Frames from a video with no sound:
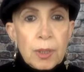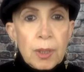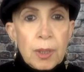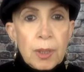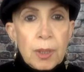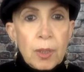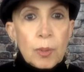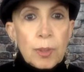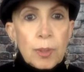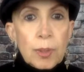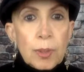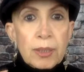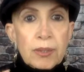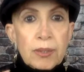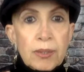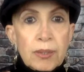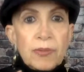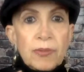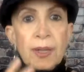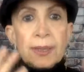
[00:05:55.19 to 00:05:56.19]
we
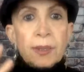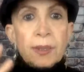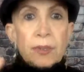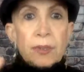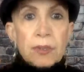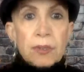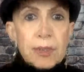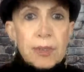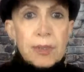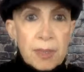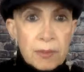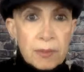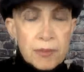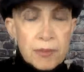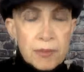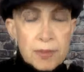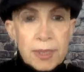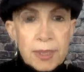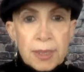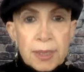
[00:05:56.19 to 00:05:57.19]
find ourselves
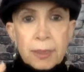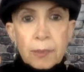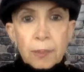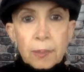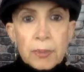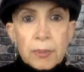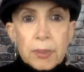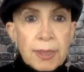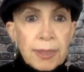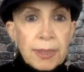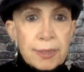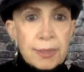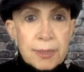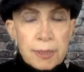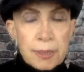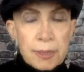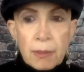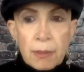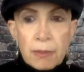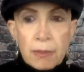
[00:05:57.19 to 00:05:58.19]
in a place
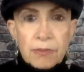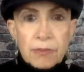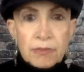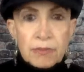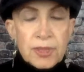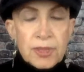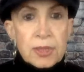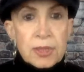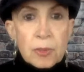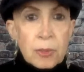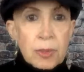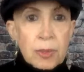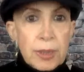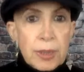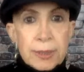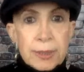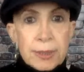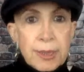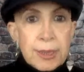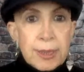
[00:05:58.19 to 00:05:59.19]
of
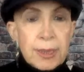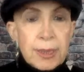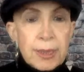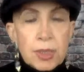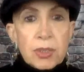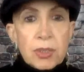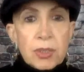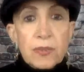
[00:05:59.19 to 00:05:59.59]
disorientation,